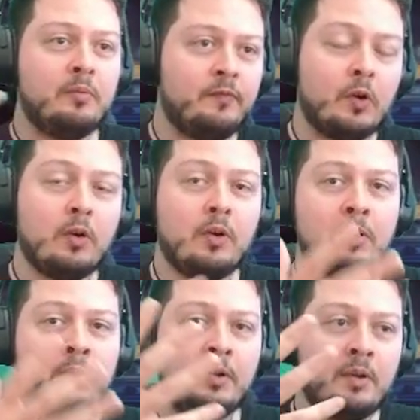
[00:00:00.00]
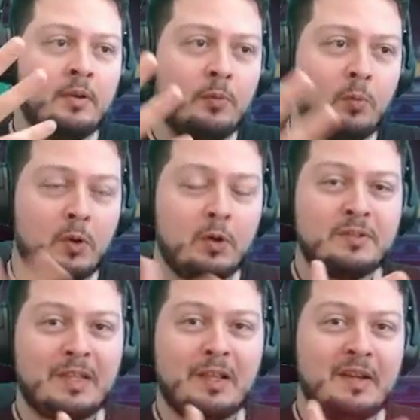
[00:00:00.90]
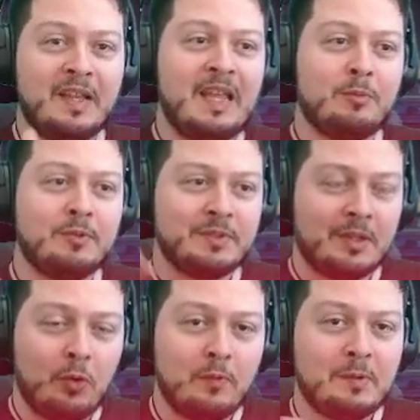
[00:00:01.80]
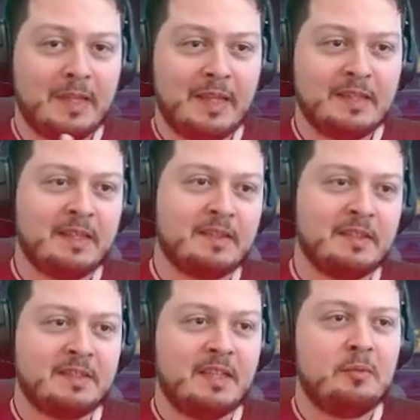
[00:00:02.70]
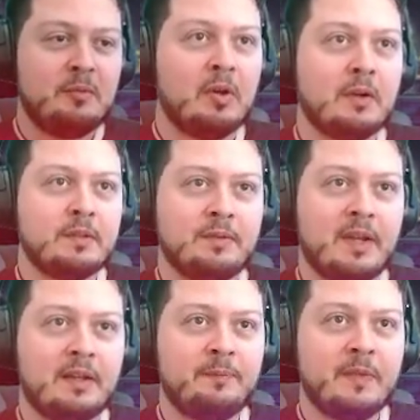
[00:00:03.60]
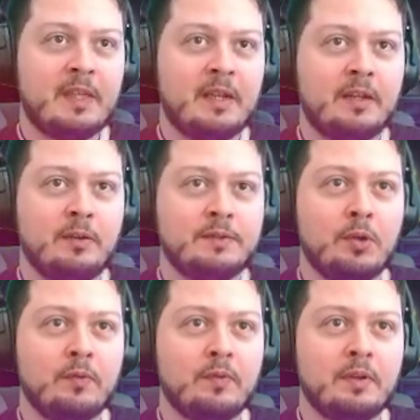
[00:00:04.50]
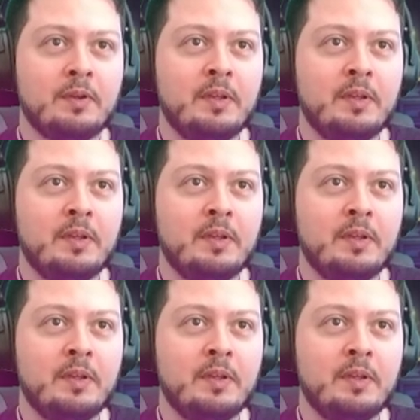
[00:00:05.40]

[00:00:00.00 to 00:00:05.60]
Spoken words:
fur works, like on animals. It overlays like the skin parts, right? Kind of goes over.